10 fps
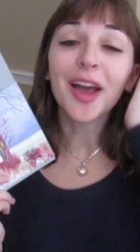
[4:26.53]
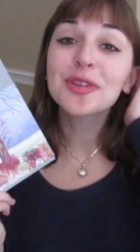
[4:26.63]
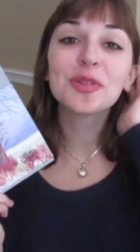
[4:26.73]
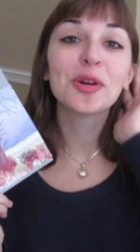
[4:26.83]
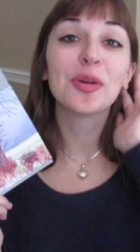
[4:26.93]
I
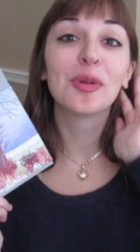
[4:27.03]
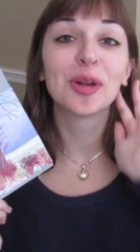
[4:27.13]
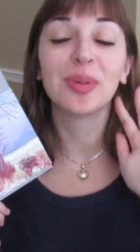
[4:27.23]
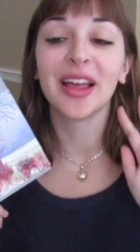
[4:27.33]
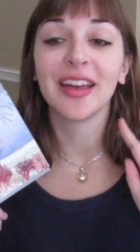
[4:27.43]
enjoy the
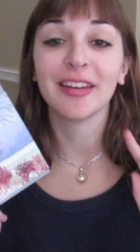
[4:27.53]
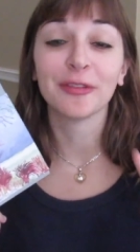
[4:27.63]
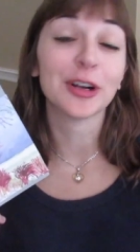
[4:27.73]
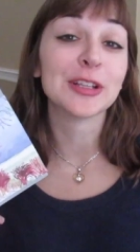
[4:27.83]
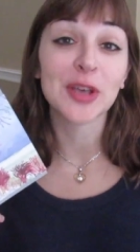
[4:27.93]
wordplay
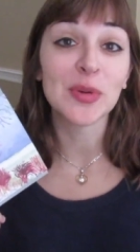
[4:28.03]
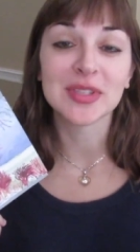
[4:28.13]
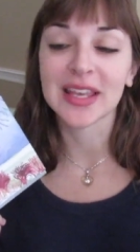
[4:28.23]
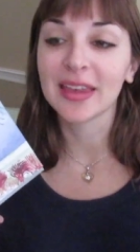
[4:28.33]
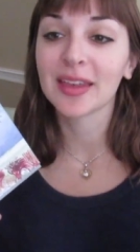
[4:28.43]
for its own
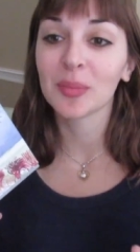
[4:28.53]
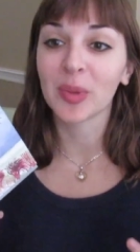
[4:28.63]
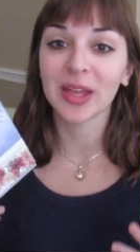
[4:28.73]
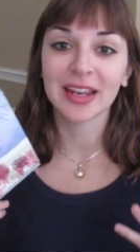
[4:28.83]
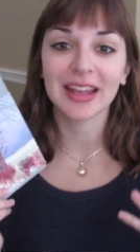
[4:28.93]
sake,
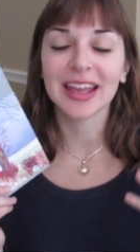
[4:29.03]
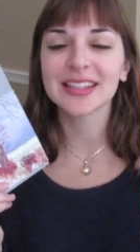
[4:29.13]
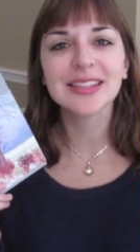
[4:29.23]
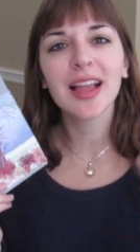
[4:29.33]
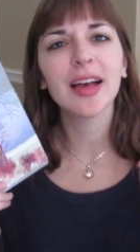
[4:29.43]
but
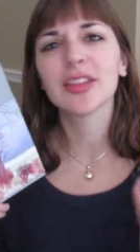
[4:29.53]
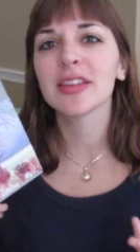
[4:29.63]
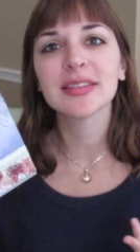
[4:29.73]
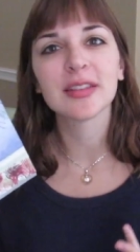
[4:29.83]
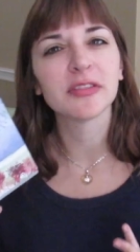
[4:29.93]
it's not
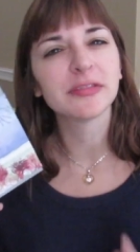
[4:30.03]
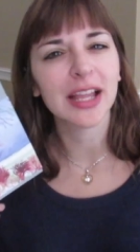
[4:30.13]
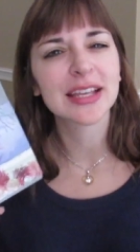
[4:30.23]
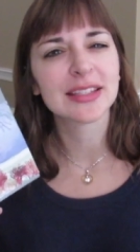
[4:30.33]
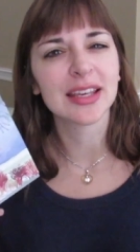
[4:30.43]
just a
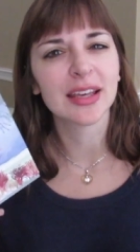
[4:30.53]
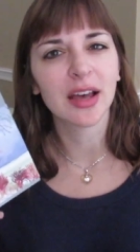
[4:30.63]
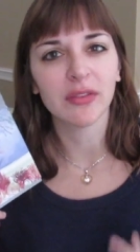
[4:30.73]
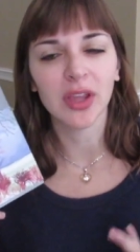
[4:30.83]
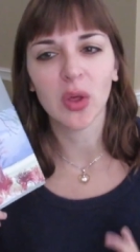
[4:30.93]
flexing
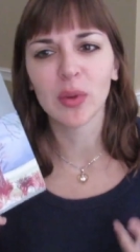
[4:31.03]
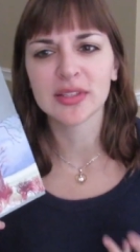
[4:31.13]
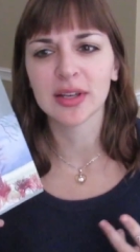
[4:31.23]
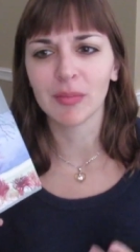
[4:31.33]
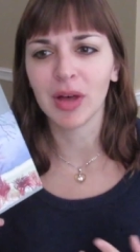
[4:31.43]
of
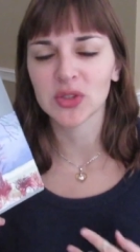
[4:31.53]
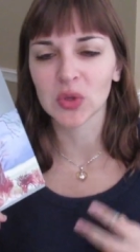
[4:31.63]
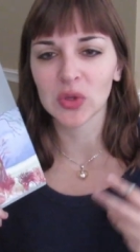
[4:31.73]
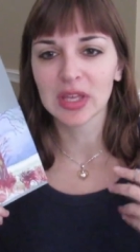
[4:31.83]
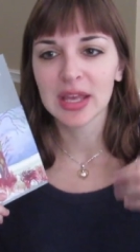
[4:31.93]
linguistic
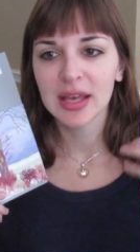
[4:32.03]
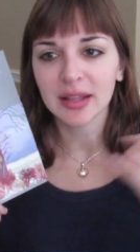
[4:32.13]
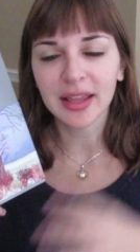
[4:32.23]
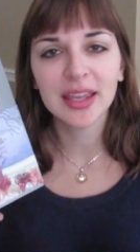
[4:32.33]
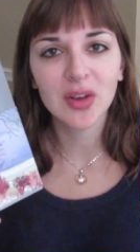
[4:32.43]
muscle.
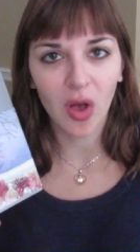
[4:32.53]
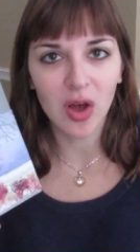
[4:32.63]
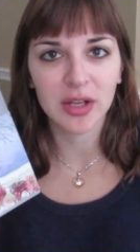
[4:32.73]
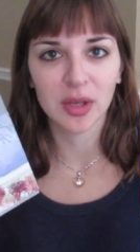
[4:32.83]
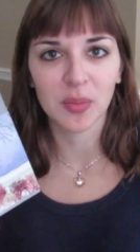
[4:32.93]
Like in
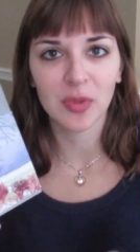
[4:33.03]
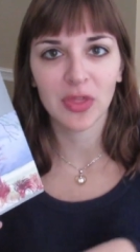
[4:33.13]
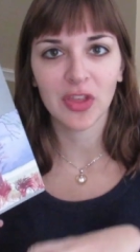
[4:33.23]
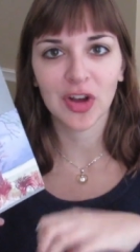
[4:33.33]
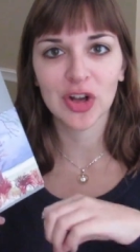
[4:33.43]
Autumn,
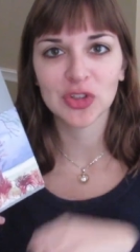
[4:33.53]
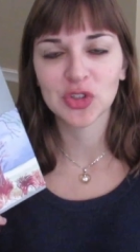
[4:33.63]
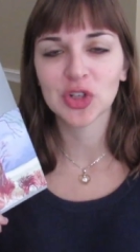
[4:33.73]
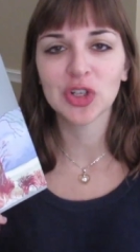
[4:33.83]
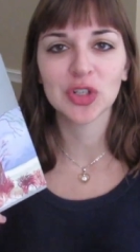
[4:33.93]
there are
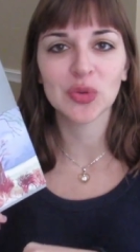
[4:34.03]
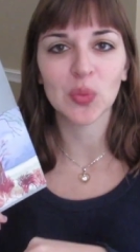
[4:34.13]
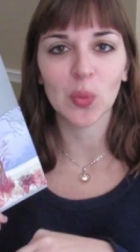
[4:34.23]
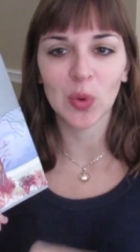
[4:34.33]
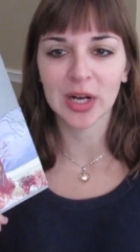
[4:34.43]
certain
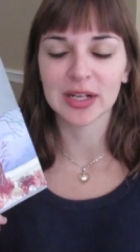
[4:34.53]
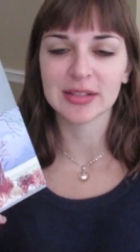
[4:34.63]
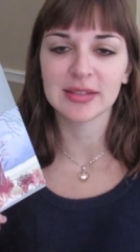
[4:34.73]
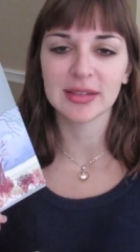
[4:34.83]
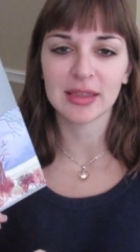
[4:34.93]

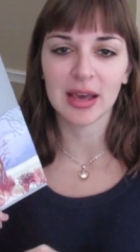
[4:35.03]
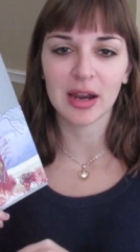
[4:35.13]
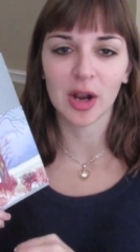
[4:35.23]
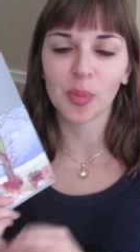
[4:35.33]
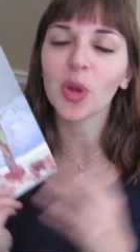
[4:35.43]
words that
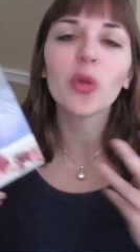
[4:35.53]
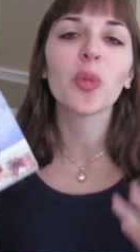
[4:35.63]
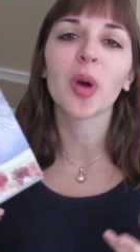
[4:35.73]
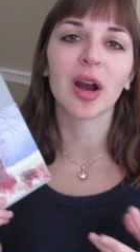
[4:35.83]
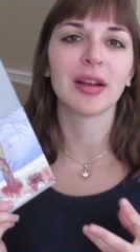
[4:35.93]
are pulled
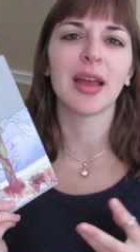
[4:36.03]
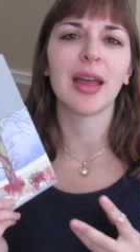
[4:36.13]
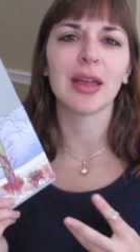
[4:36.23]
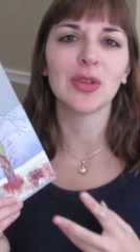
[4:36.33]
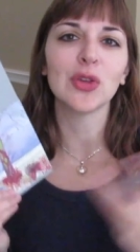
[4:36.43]
apart
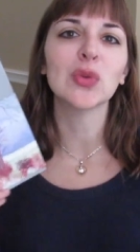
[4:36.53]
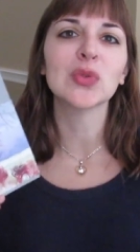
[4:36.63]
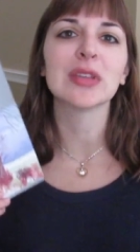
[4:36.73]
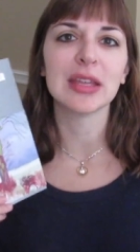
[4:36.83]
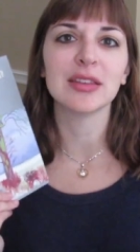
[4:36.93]
and
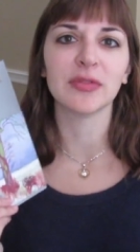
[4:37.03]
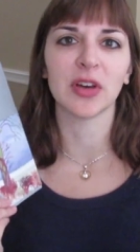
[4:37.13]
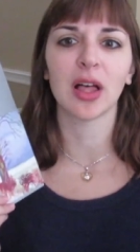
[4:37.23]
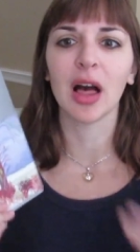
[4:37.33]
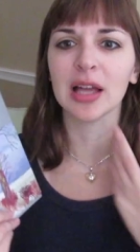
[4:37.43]
used in
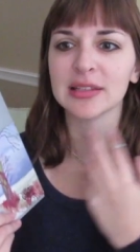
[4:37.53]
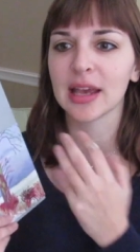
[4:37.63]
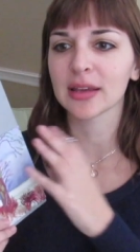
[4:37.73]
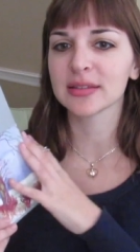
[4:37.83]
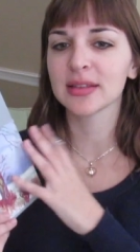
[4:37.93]
different
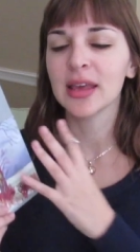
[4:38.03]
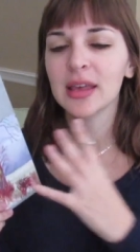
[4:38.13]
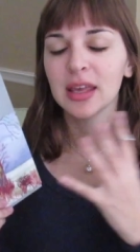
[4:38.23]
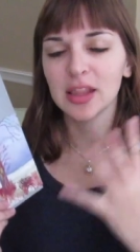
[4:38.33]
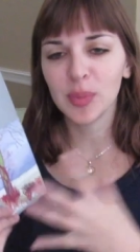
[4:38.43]
contexts.
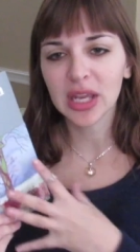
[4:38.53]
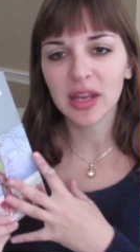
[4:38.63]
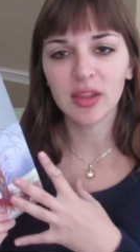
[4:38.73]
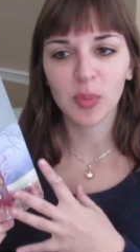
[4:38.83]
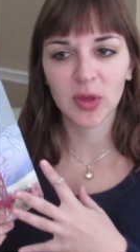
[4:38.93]
In the
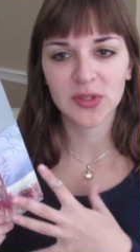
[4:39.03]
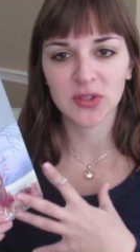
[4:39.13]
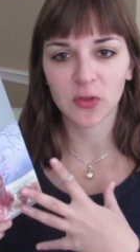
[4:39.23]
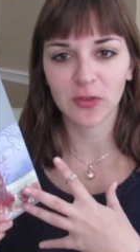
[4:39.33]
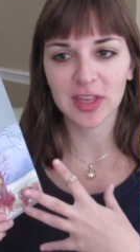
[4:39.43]
beginning of the book,
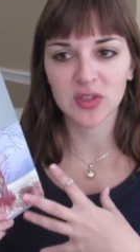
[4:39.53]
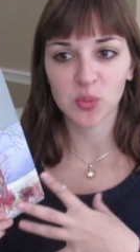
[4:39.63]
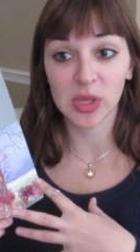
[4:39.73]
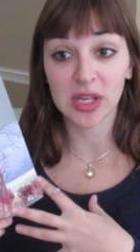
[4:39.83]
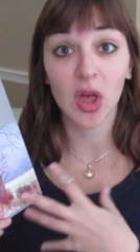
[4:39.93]
Sophia's
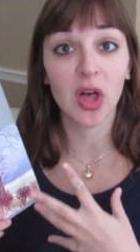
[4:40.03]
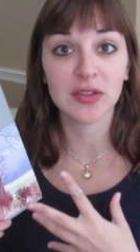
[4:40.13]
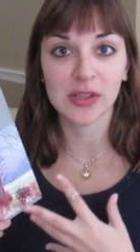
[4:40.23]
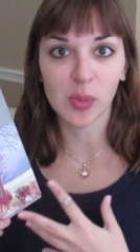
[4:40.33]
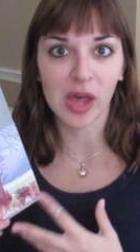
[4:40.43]
being
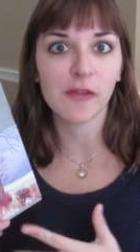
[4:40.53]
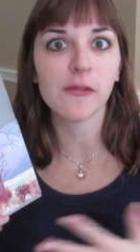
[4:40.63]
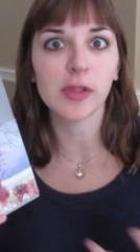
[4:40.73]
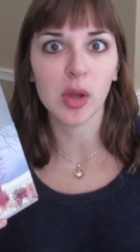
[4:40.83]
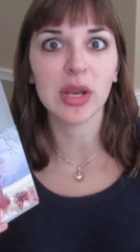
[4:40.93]
haunted by a
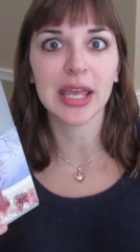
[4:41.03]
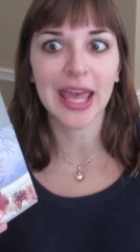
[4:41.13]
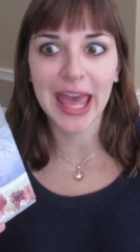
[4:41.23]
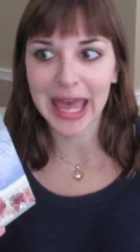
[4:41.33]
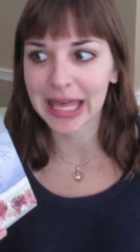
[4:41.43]
floating
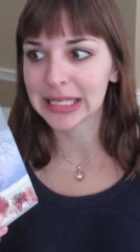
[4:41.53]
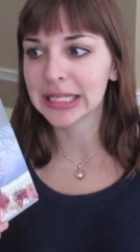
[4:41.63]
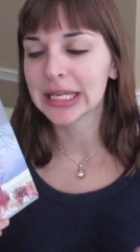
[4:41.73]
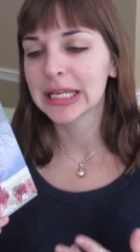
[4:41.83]
head.